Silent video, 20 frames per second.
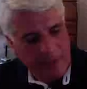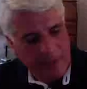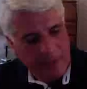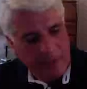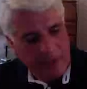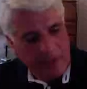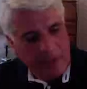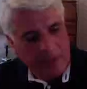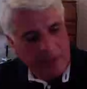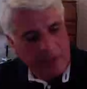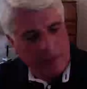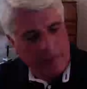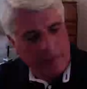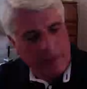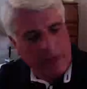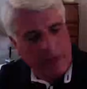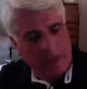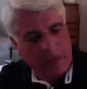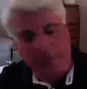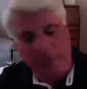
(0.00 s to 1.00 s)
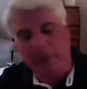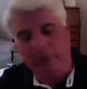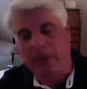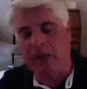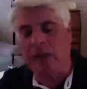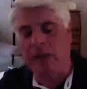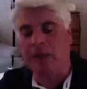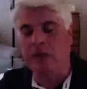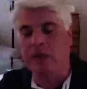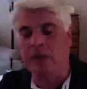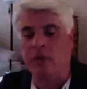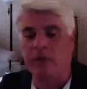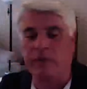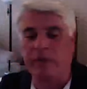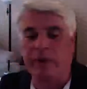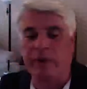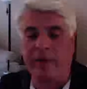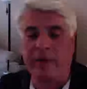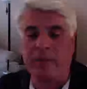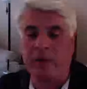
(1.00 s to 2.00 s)
some desperate kids who were
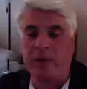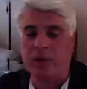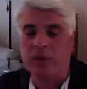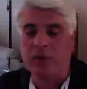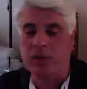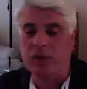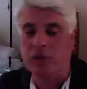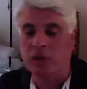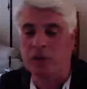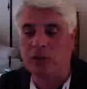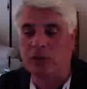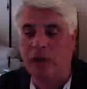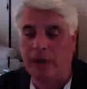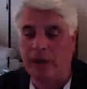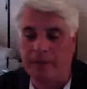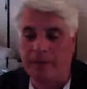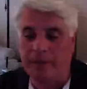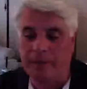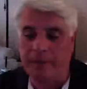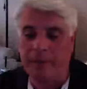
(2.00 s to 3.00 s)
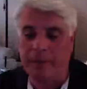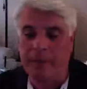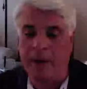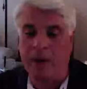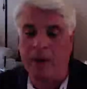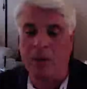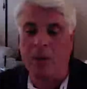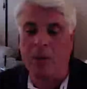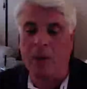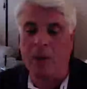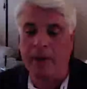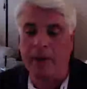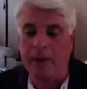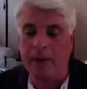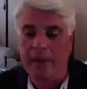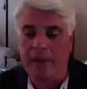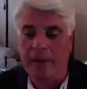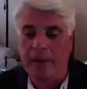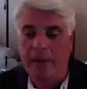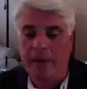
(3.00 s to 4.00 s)
very much hooked on marijuana,
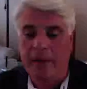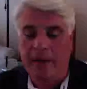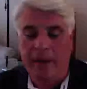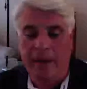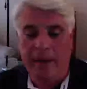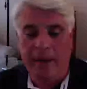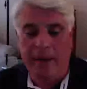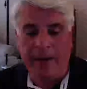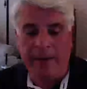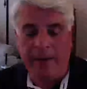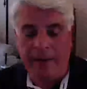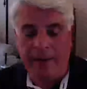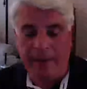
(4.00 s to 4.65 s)
and